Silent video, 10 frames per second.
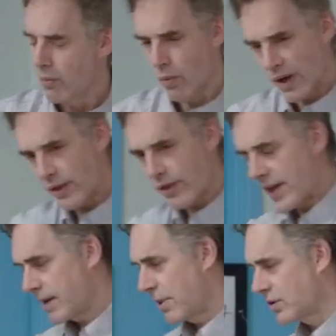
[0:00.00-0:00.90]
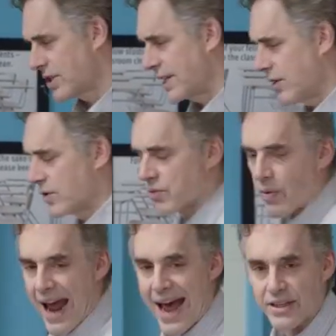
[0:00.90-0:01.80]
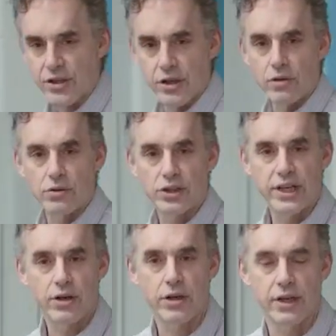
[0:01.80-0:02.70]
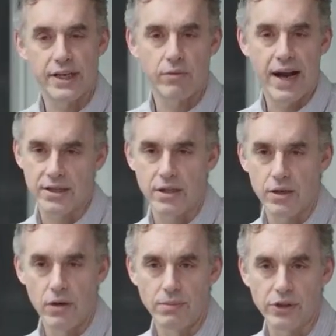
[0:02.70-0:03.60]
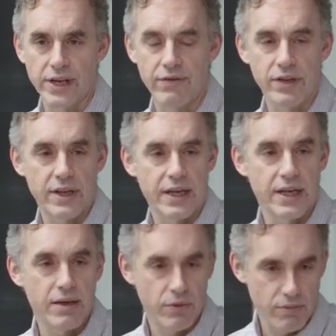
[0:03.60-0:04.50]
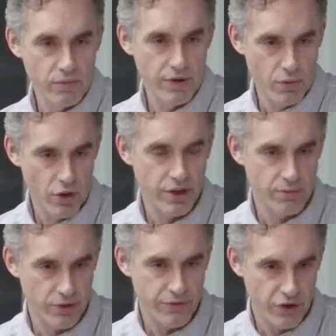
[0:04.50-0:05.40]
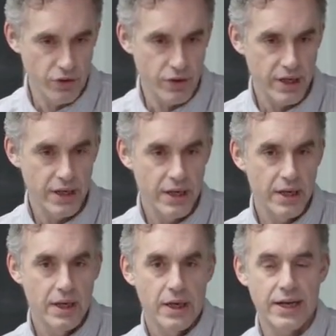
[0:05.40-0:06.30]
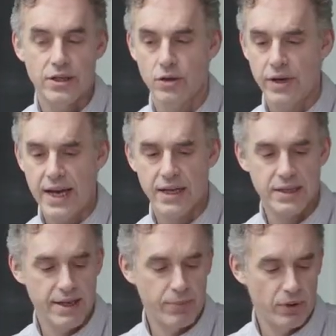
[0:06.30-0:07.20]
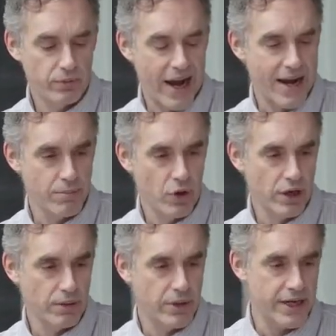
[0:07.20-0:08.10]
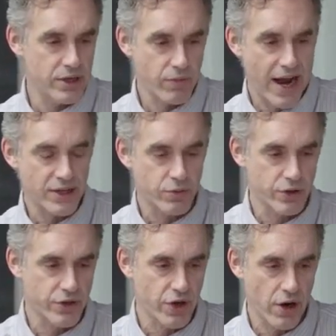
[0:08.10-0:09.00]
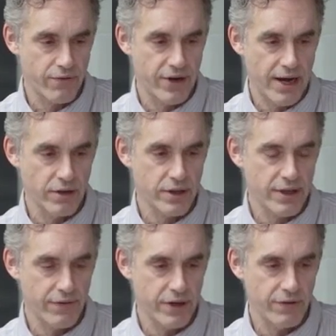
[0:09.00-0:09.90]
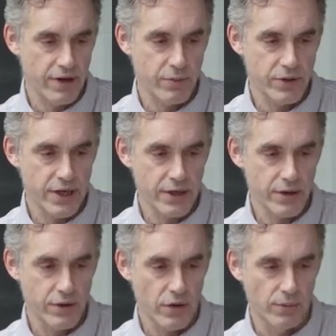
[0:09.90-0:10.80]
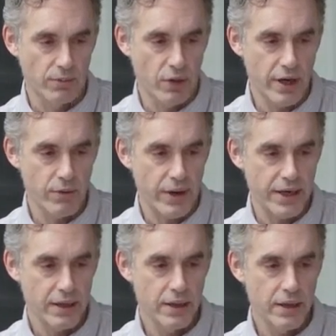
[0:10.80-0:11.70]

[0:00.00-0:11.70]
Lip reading: One other thing about Skinner's rats, Skinner could get rats to do almost everything, and he would reward them with food. And so he had a simple rat model, but his rats were starved down to 75% of their normal body weight.